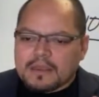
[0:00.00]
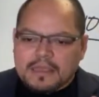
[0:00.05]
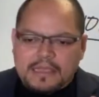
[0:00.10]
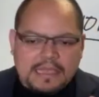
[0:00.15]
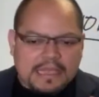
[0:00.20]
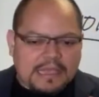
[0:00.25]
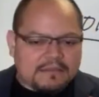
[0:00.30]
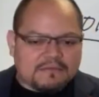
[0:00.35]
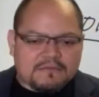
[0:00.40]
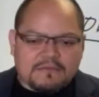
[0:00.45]

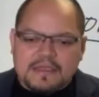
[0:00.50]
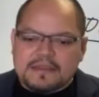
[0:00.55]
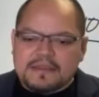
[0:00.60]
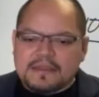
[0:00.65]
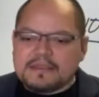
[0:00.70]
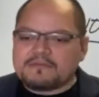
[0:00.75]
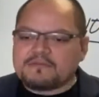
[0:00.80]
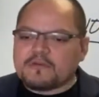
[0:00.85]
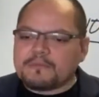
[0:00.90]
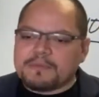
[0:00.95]
it
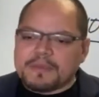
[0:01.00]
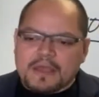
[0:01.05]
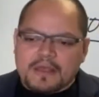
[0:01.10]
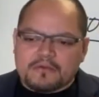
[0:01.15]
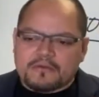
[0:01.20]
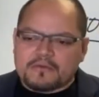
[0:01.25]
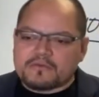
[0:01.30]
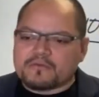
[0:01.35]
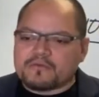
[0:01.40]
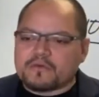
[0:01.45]
needs to be
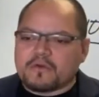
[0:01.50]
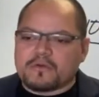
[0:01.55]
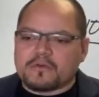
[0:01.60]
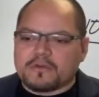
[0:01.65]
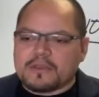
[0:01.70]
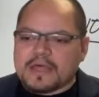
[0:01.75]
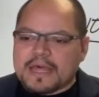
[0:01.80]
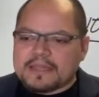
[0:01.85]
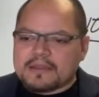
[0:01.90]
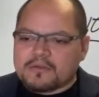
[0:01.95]
understood
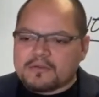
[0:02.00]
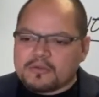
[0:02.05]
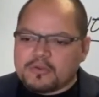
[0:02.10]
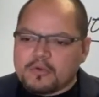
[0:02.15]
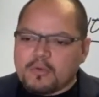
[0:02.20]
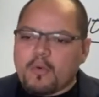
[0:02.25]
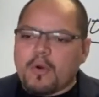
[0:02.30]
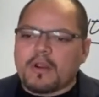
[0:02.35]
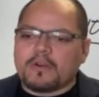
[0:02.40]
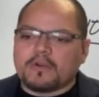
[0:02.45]
that
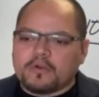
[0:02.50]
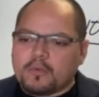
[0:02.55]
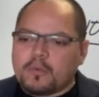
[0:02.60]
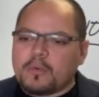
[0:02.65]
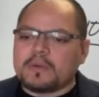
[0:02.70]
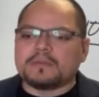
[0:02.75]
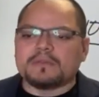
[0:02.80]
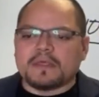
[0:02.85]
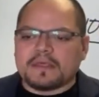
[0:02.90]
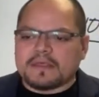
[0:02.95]
you are
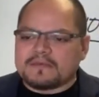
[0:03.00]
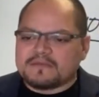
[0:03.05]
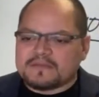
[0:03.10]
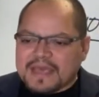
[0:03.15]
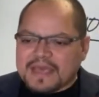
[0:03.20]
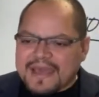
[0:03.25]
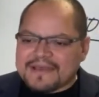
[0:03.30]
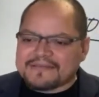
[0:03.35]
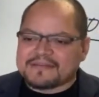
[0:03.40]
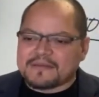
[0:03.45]
doing this
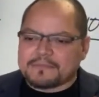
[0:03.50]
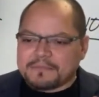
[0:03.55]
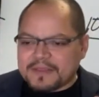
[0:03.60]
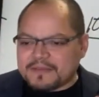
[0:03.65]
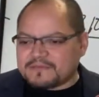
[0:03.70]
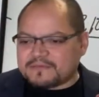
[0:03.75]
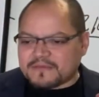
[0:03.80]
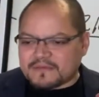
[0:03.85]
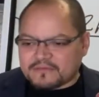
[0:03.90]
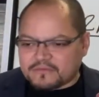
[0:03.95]
as a
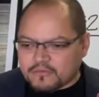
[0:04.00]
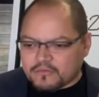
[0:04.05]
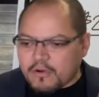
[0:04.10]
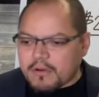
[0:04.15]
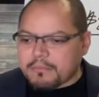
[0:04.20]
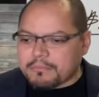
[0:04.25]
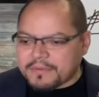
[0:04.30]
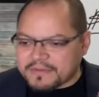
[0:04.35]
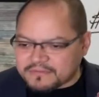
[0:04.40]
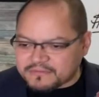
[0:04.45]
business.
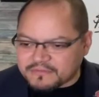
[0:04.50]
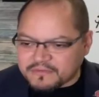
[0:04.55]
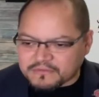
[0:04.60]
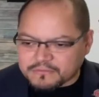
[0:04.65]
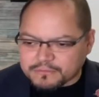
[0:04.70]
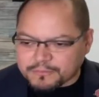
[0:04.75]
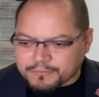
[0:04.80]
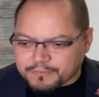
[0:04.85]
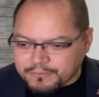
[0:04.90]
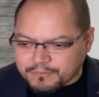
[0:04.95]
You're a
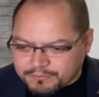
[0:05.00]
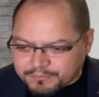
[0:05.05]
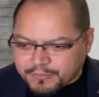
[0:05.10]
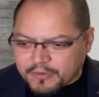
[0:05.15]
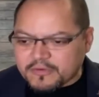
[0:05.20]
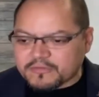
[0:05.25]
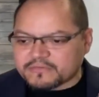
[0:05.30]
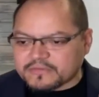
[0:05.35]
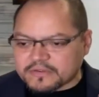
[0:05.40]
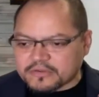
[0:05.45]
business
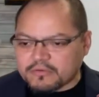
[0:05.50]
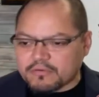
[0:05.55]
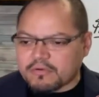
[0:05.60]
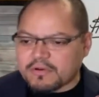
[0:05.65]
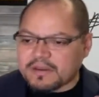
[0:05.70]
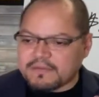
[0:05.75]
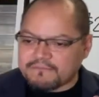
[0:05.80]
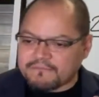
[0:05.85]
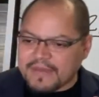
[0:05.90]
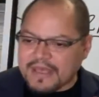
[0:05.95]
person. You're
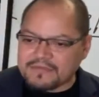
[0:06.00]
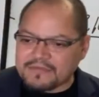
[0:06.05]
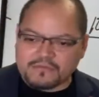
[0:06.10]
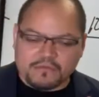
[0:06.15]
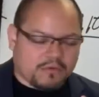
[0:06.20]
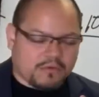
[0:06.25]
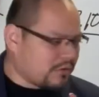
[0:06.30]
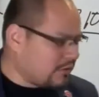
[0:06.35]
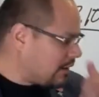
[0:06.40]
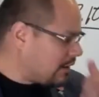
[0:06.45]
an
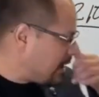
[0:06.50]
investor,